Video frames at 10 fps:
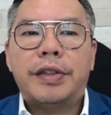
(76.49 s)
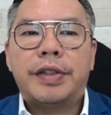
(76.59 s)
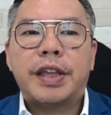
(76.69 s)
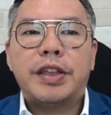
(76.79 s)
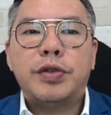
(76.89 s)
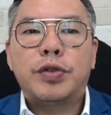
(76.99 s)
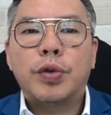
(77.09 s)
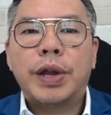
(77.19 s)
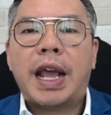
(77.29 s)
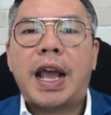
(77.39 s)
then you
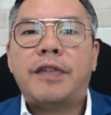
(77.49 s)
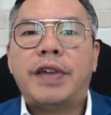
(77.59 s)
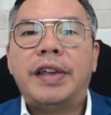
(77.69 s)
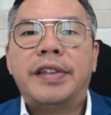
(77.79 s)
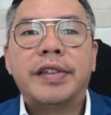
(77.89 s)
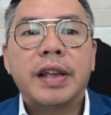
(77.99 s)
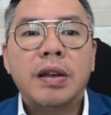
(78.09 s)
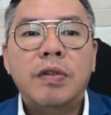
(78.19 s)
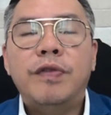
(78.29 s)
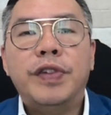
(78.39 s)
don't have a
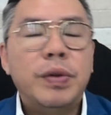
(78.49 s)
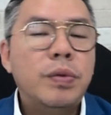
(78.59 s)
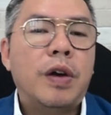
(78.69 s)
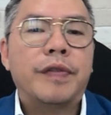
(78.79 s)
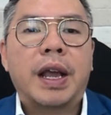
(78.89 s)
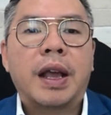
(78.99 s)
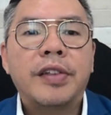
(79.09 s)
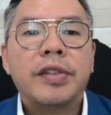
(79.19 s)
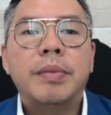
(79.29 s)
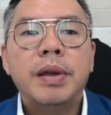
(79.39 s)
single view of that
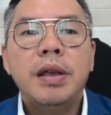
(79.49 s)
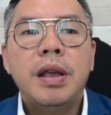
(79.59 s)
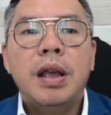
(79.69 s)
customer.